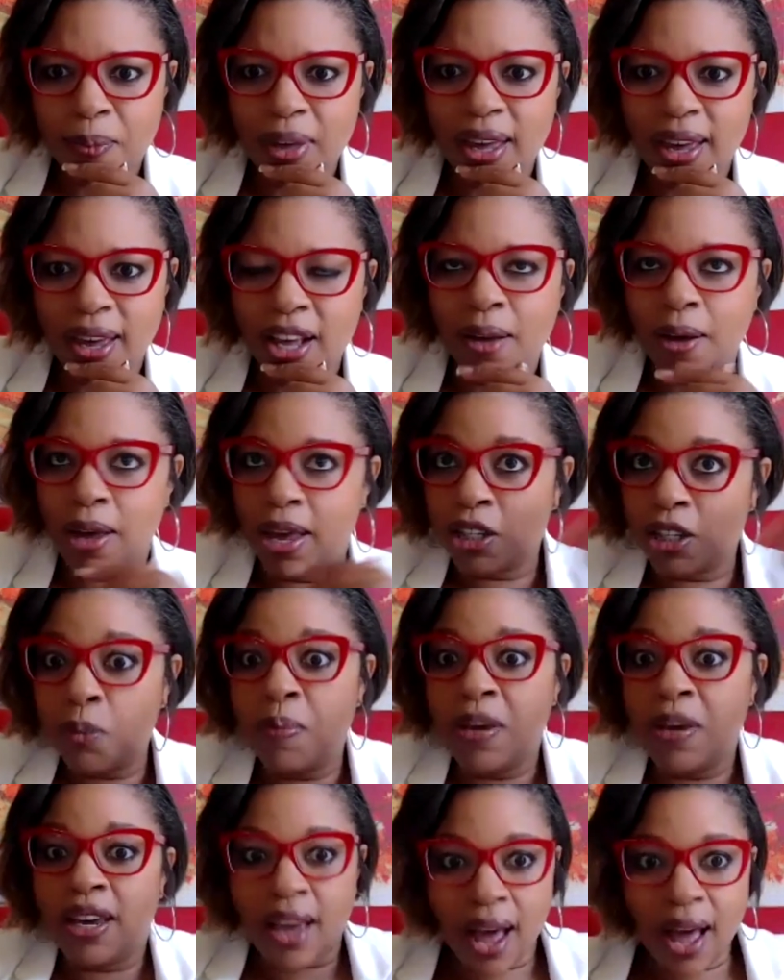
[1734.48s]
It's
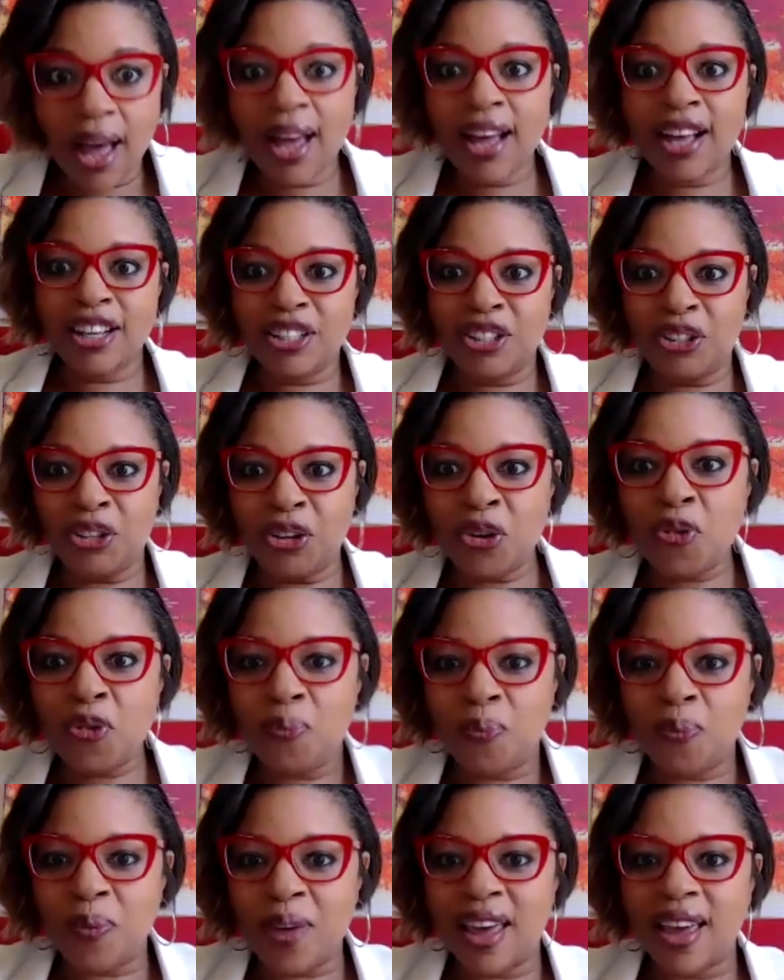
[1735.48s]
because
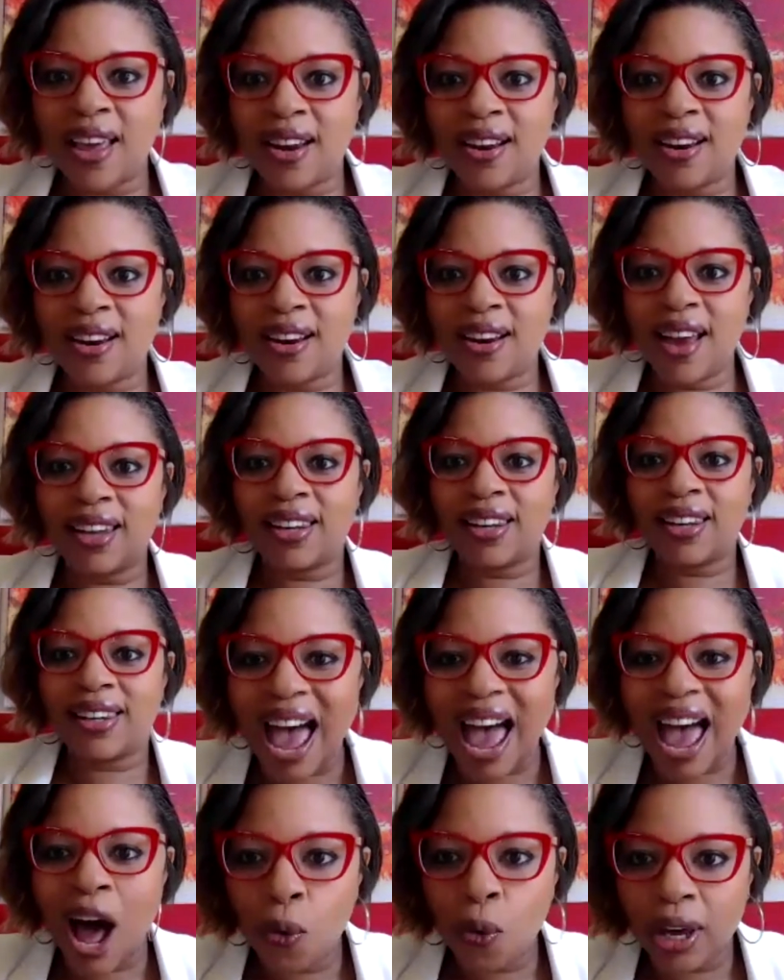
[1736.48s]
you've been
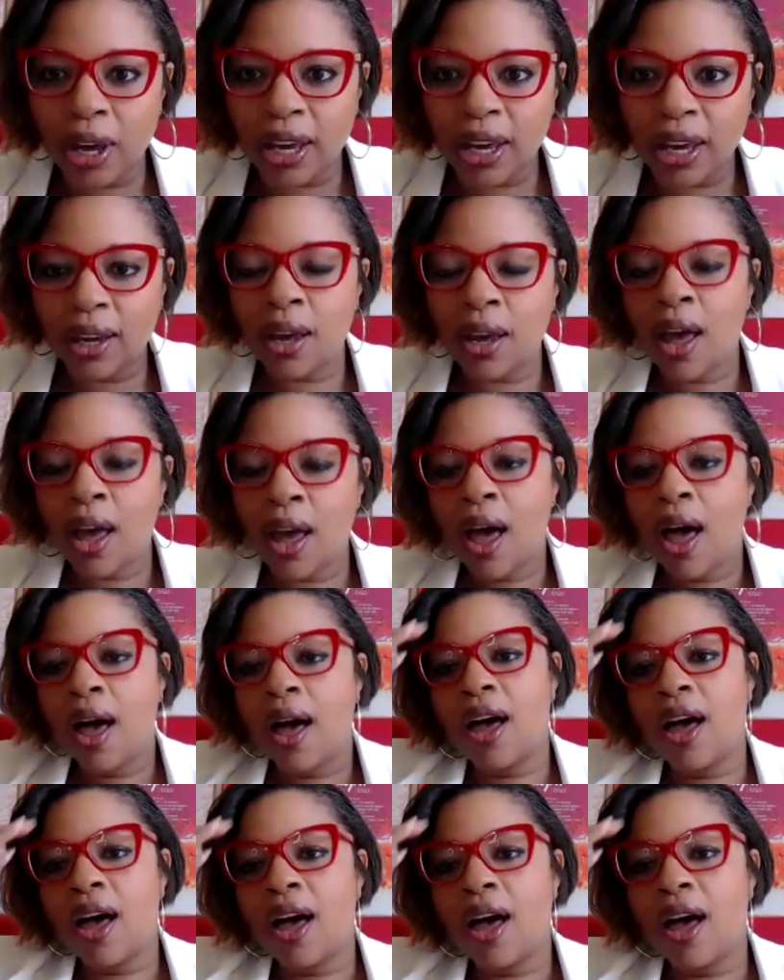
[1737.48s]
allowing
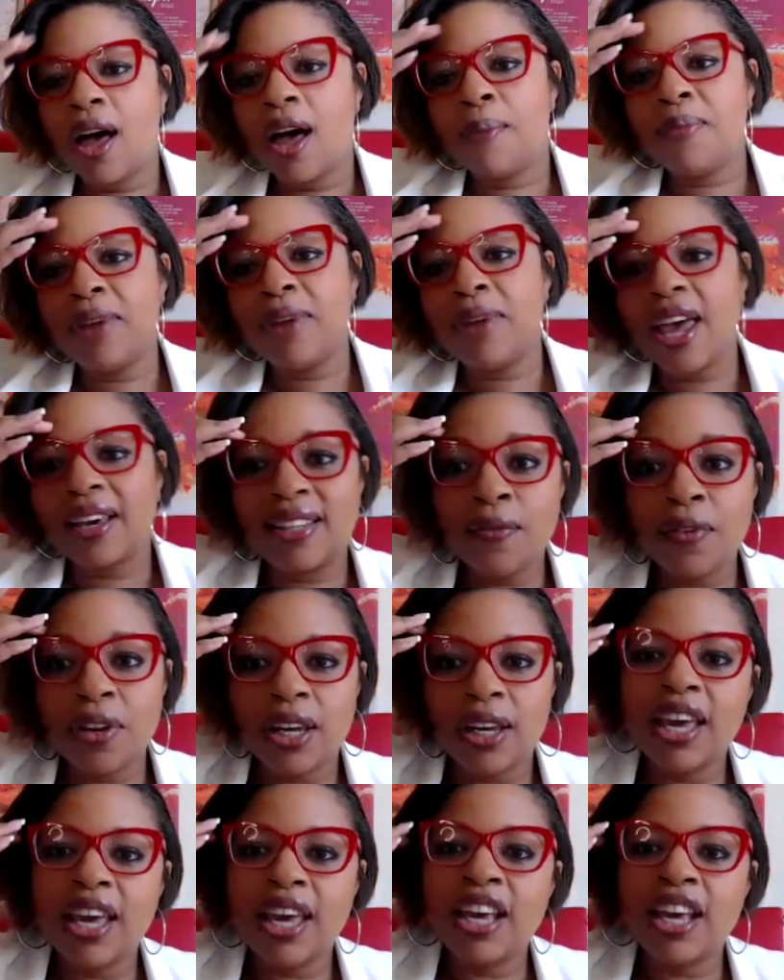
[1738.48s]

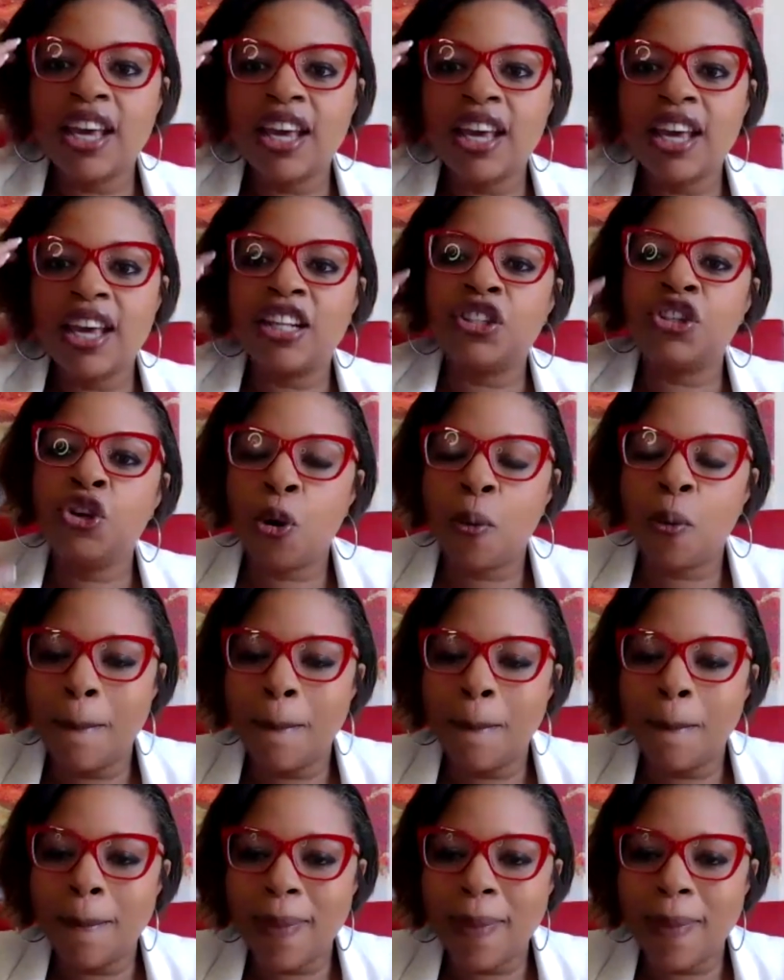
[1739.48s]
negativity into your